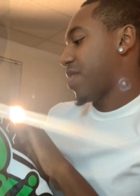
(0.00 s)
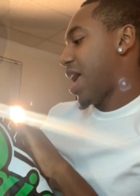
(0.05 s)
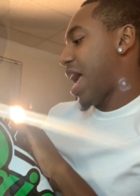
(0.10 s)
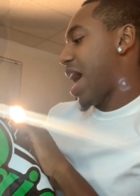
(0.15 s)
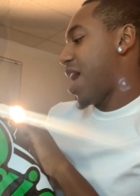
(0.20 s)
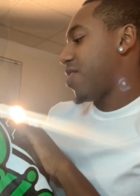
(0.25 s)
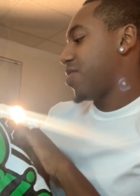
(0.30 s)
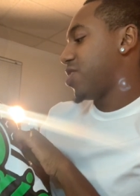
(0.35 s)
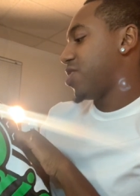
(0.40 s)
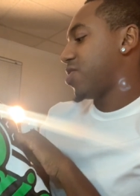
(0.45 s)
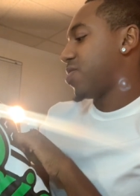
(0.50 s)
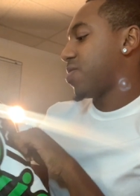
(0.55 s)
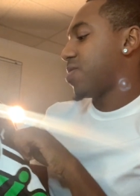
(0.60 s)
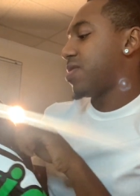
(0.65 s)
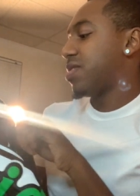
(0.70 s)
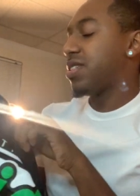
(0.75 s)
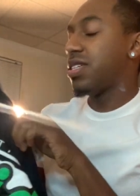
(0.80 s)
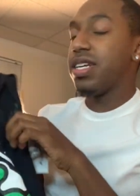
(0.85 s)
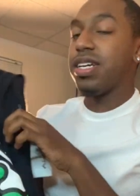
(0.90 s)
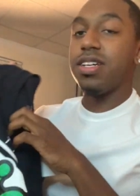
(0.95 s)

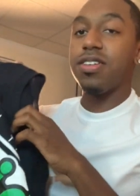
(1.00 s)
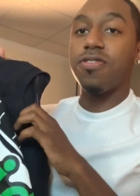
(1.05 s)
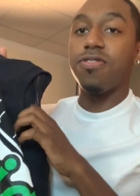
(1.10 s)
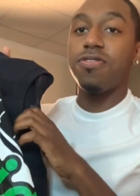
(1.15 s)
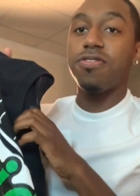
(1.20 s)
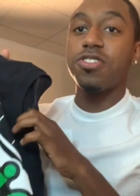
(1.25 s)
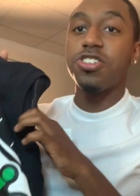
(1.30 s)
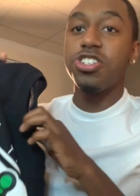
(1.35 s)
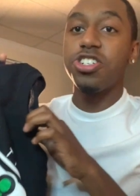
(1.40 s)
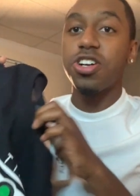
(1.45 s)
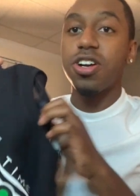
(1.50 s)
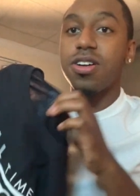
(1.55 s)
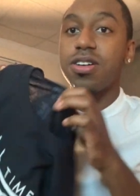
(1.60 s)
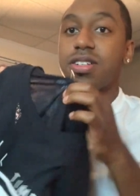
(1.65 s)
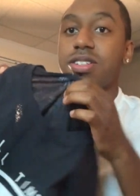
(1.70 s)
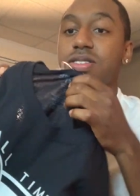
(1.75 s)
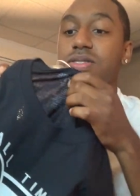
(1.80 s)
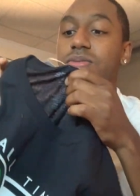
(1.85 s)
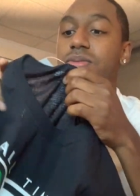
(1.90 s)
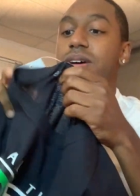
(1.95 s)
outsourcing for
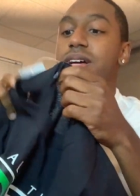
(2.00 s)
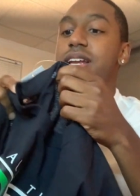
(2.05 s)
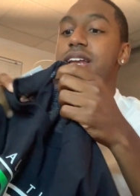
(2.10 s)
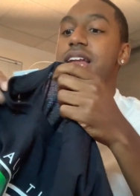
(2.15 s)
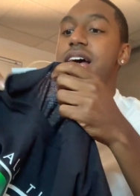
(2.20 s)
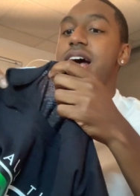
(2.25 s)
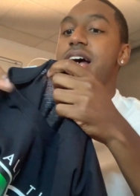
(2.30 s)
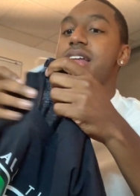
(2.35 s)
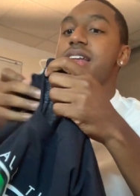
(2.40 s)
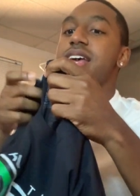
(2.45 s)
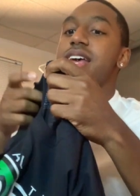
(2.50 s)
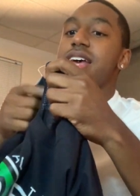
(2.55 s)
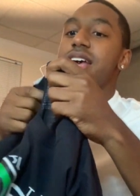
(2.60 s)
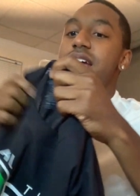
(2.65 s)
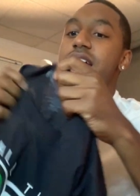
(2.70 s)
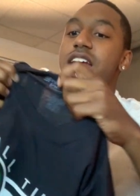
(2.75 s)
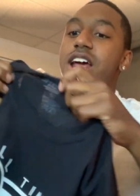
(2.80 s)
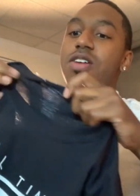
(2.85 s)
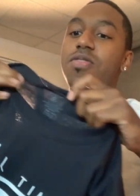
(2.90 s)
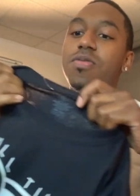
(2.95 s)
shirts or whatnot,
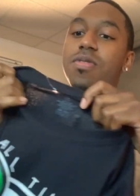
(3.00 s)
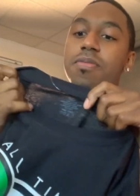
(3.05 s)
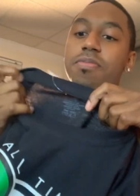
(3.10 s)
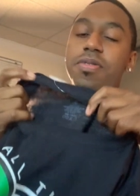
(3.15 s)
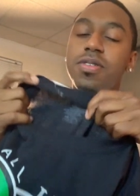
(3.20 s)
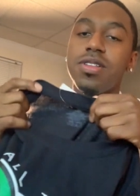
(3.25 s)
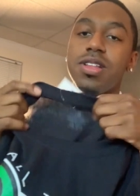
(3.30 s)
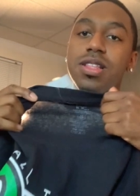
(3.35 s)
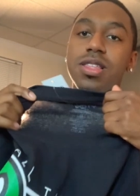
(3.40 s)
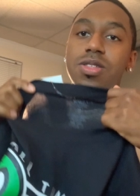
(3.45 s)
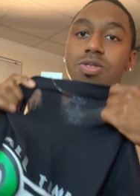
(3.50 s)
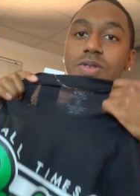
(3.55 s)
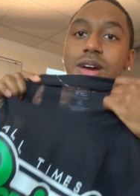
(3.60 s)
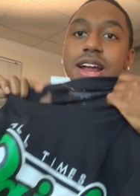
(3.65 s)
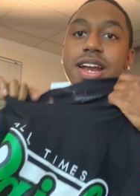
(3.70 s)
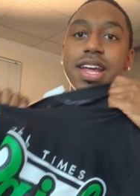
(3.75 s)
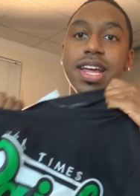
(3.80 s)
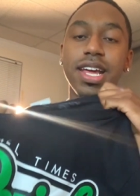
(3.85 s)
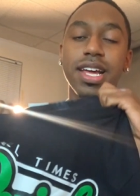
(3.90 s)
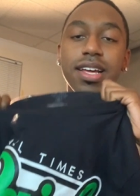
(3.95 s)
and I remember the
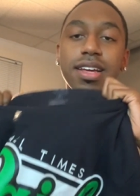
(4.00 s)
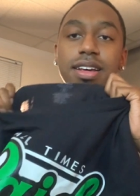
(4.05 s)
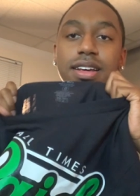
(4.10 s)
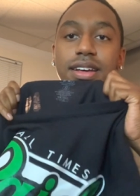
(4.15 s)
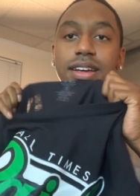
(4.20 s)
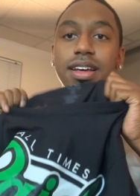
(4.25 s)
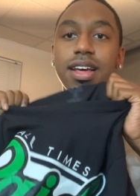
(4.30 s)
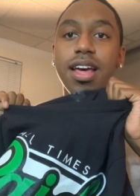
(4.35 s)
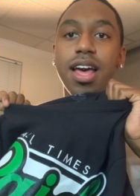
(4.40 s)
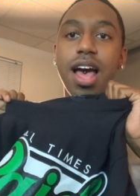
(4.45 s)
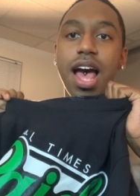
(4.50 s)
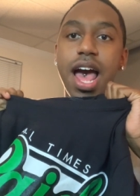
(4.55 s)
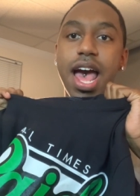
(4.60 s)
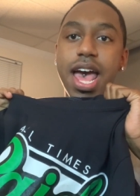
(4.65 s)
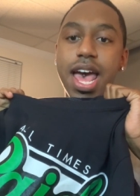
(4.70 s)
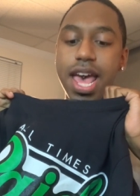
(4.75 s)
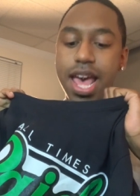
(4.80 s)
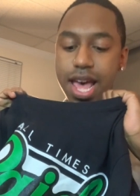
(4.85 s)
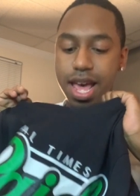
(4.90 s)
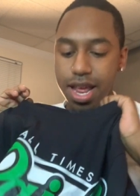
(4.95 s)
threading.
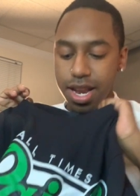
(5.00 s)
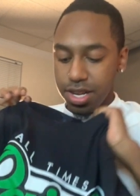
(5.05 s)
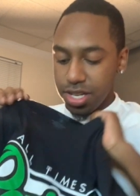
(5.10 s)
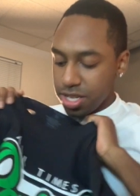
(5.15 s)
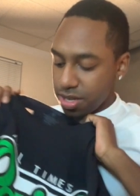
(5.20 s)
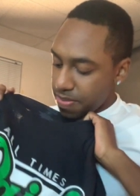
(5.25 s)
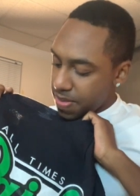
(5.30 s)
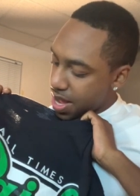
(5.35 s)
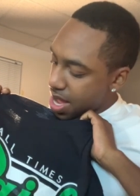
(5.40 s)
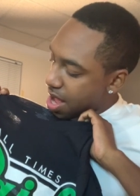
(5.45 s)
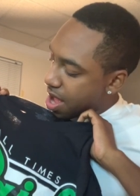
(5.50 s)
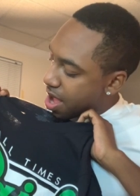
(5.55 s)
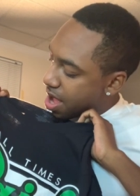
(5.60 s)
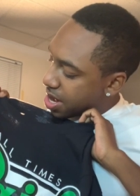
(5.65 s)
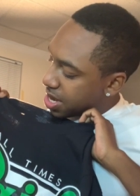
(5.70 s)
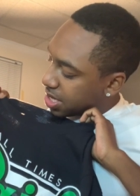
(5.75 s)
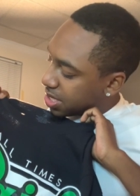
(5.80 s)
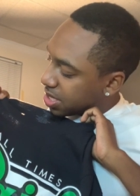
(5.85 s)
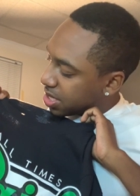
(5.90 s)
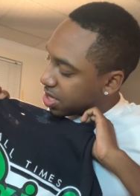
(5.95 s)
And to be
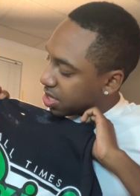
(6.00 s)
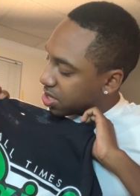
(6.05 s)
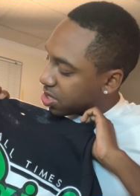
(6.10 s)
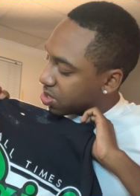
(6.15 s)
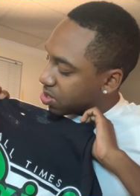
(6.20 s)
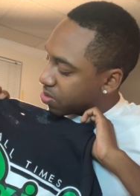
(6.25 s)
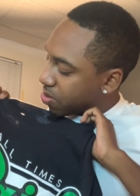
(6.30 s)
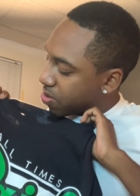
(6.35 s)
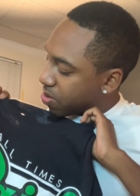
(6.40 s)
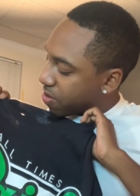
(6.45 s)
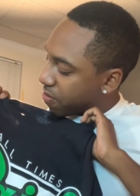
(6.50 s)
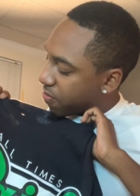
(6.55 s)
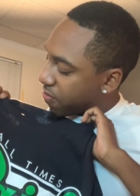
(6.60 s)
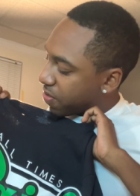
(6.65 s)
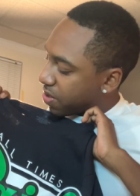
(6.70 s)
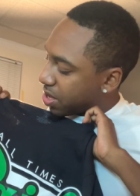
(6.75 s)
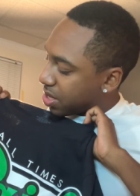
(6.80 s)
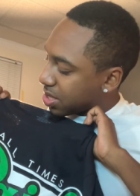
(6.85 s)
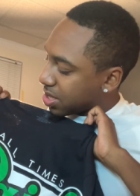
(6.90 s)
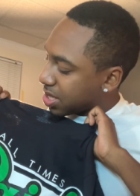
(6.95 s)
honest, this sort of
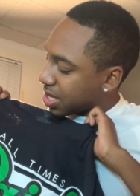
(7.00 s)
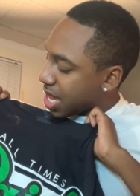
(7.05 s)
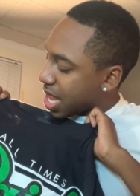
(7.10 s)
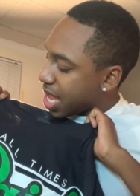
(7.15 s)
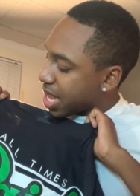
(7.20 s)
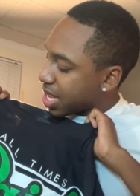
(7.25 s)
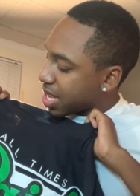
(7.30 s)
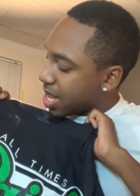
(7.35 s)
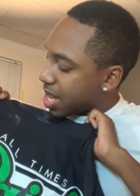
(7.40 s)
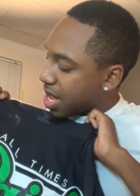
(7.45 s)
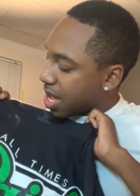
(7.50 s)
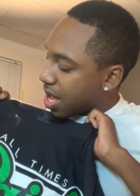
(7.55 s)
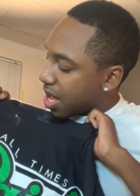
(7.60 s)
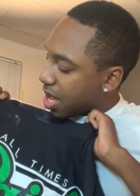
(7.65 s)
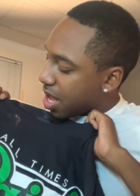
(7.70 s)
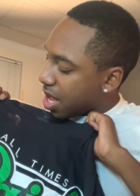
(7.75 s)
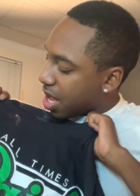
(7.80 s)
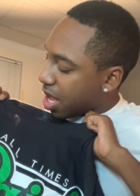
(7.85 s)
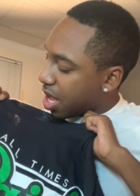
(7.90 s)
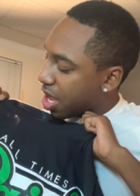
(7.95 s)
feels like
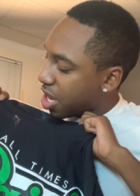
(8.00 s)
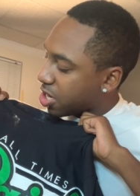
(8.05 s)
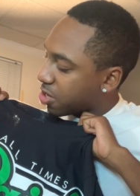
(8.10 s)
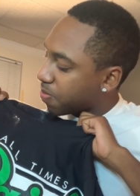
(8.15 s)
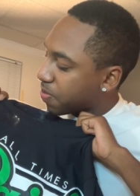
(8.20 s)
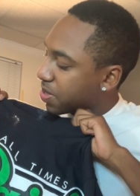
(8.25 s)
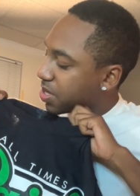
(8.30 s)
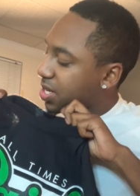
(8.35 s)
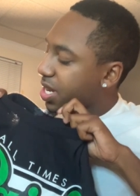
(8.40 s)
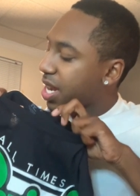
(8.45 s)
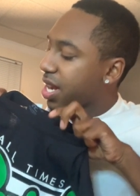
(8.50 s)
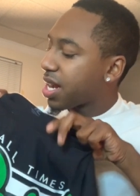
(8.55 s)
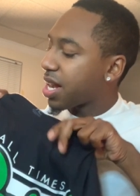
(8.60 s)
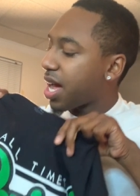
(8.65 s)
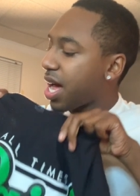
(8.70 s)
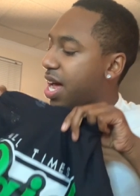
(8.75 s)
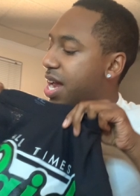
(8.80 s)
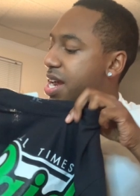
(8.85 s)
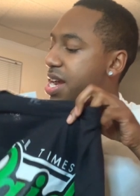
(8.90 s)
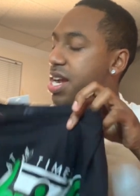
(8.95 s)
100%
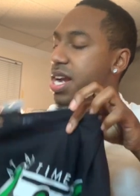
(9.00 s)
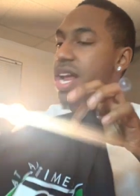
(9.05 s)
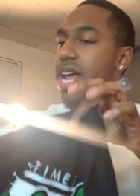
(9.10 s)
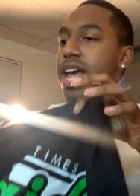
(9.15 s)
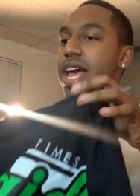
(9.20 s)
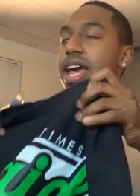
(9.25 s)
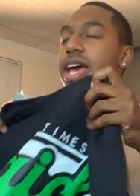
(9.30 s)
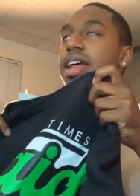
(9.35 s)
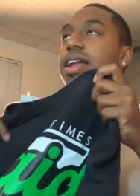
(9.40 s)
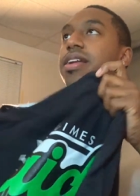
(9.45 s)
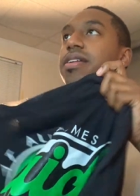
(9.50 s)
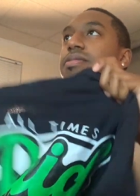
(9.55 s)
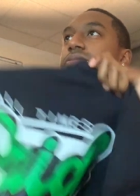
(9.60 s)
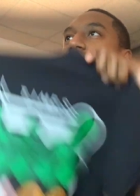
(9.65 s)
cotton, and